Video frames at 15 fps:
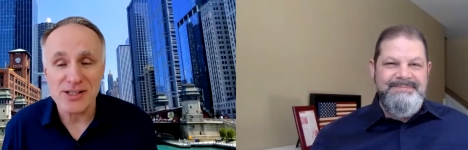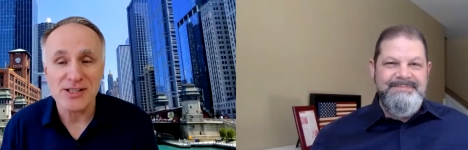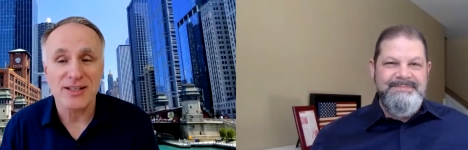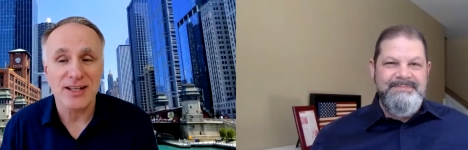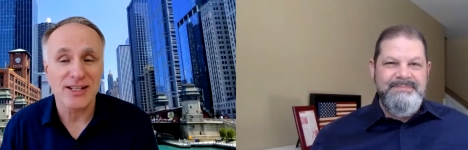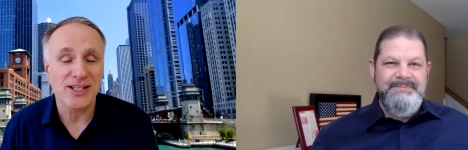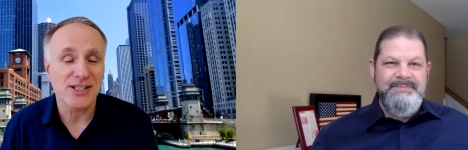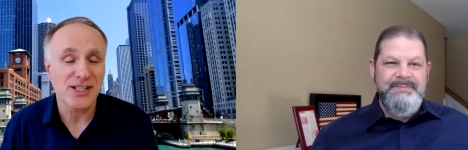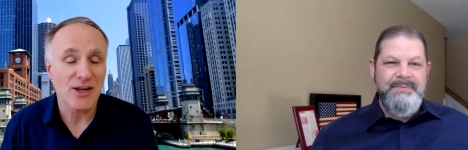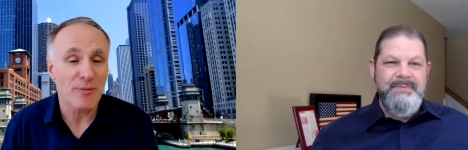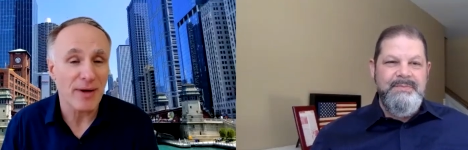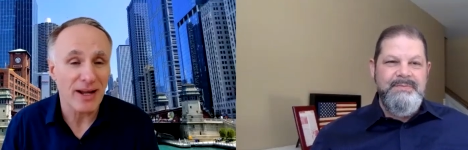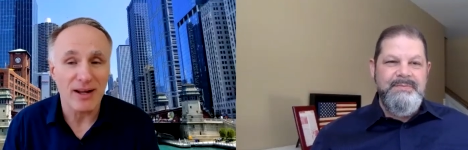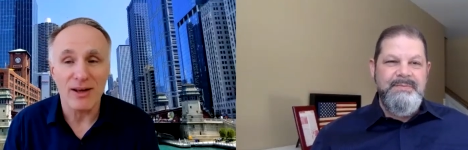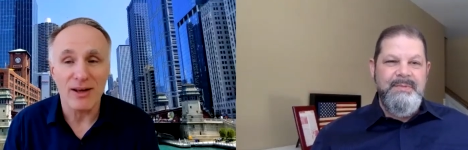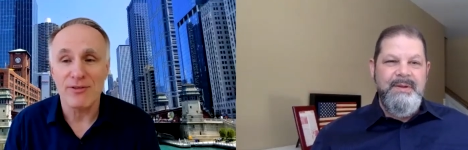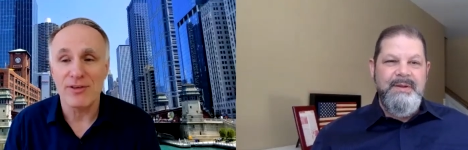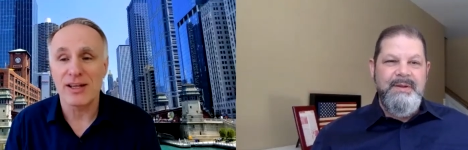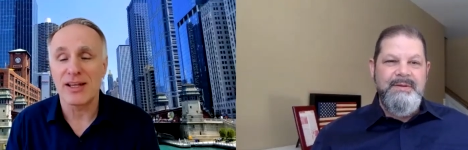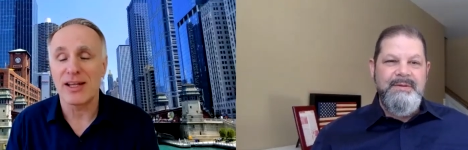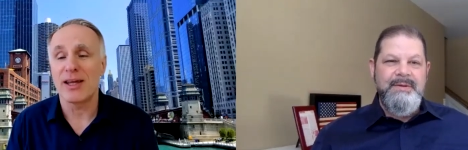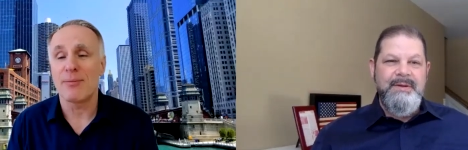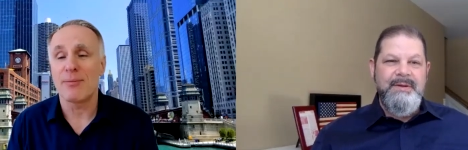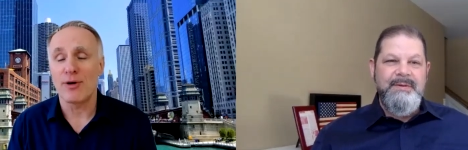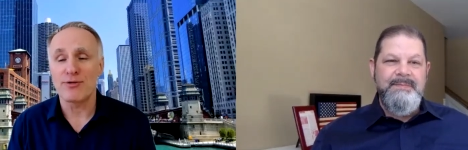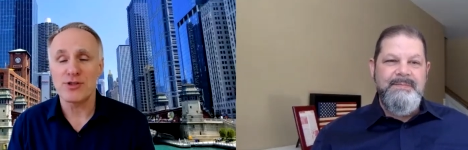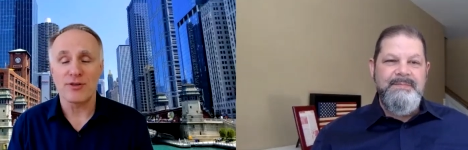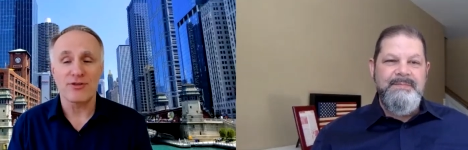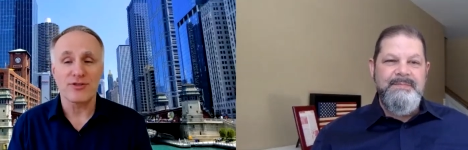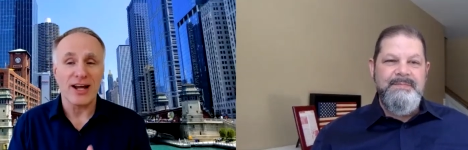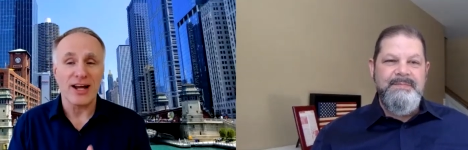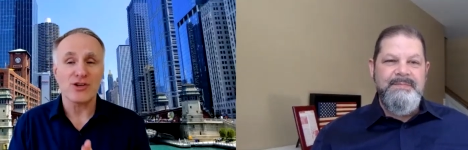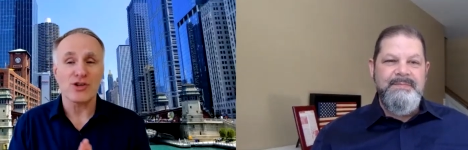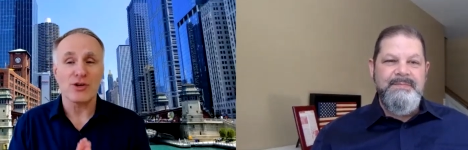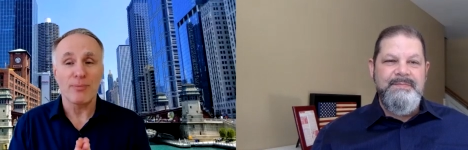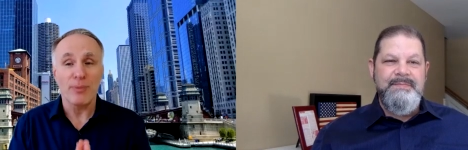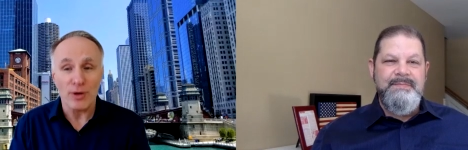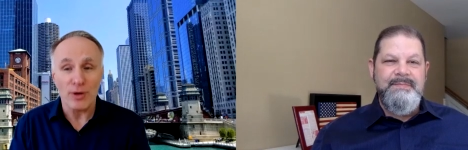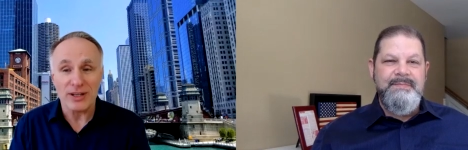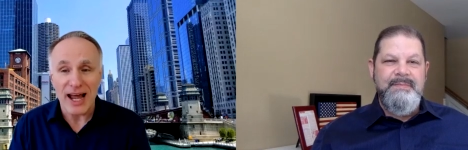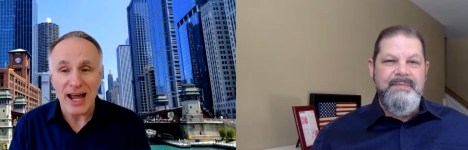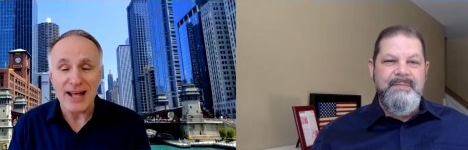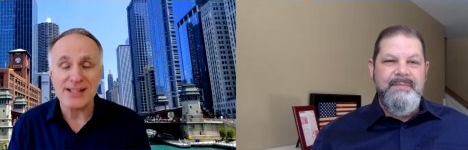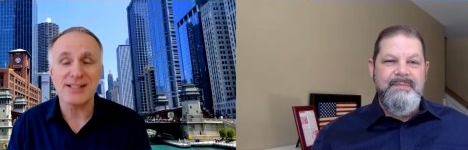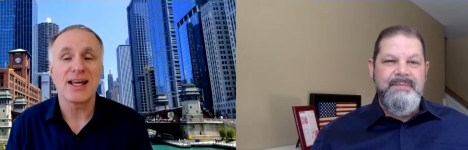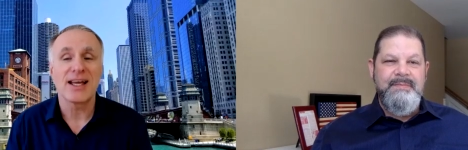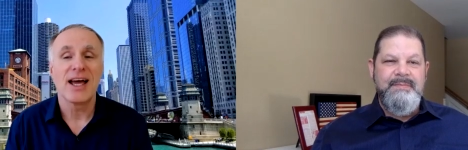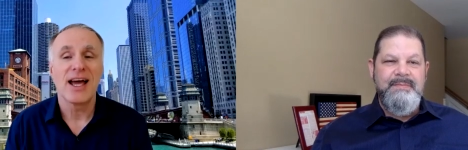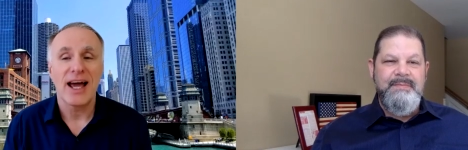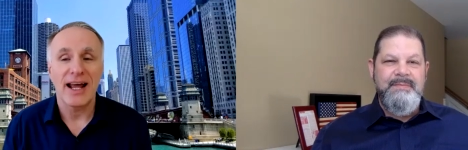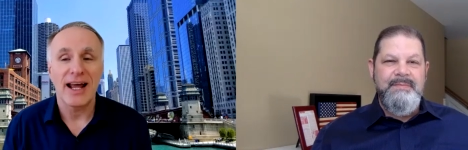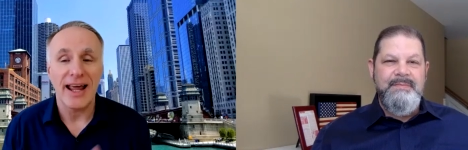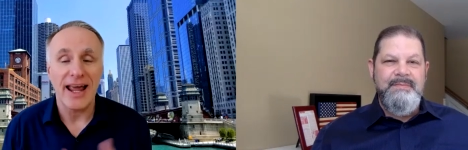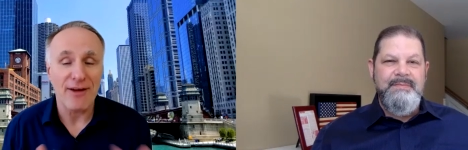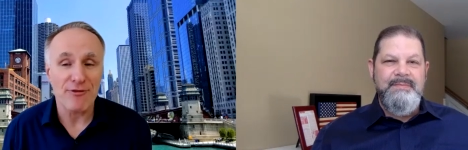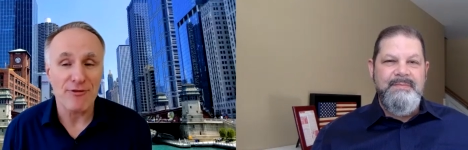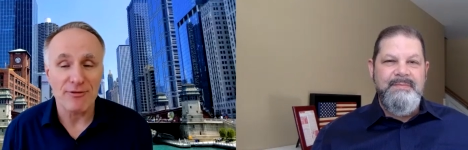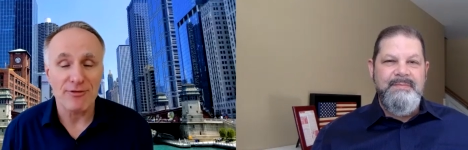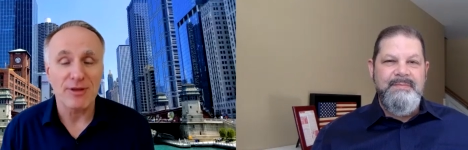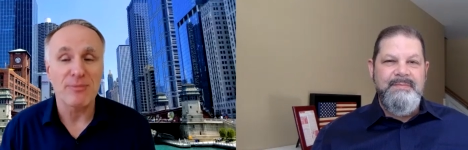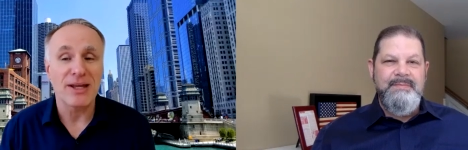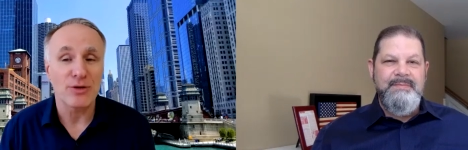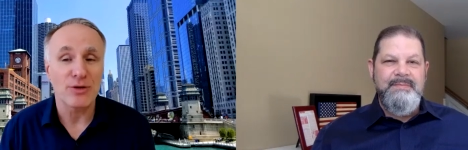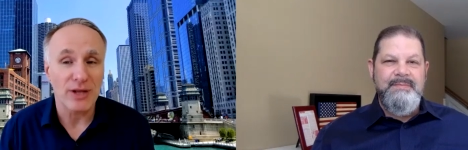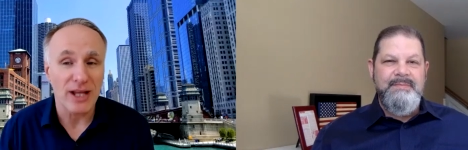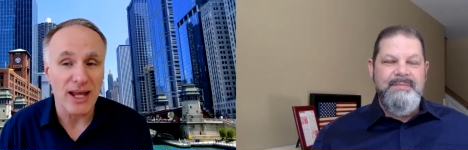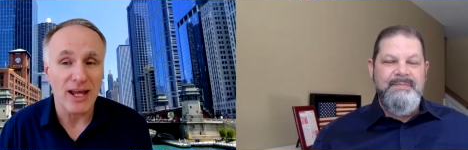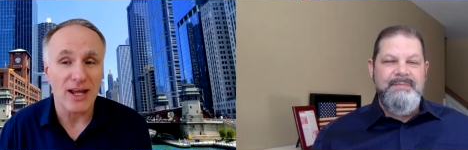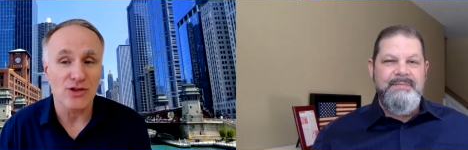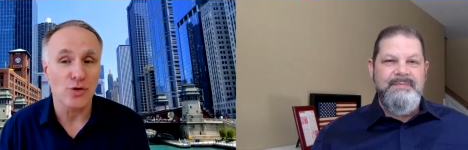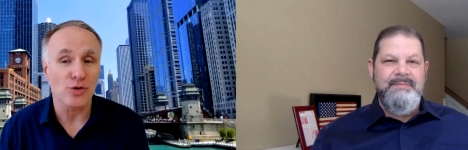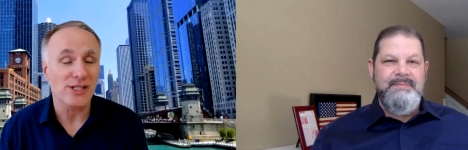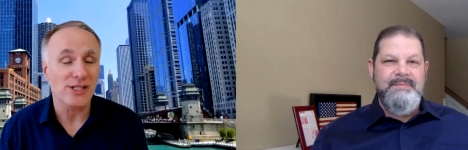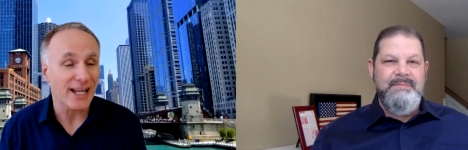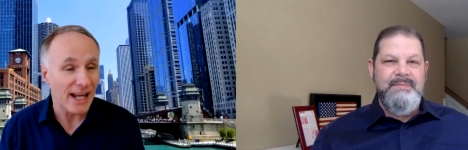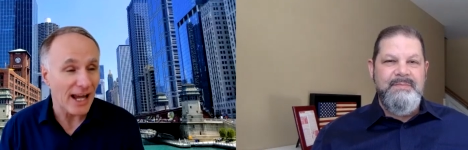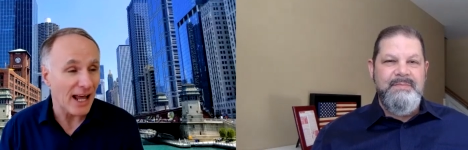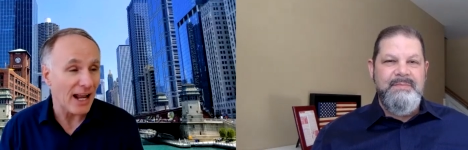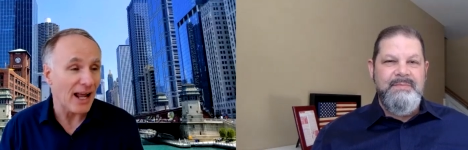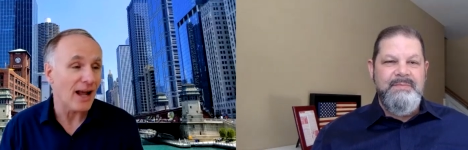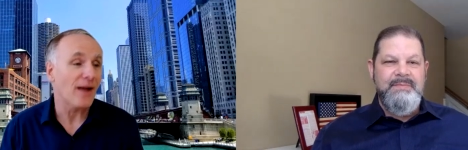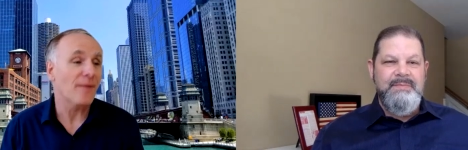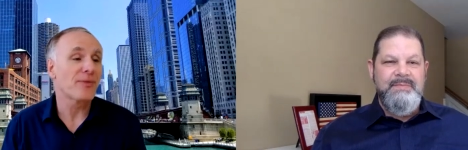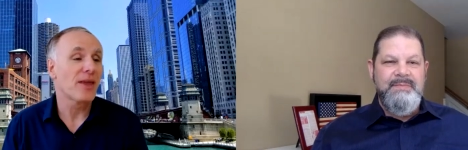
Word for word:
Speaker 1: This is Steve Preda with the ProfServ Traction Podcast, and I have with me today Joe Cecala,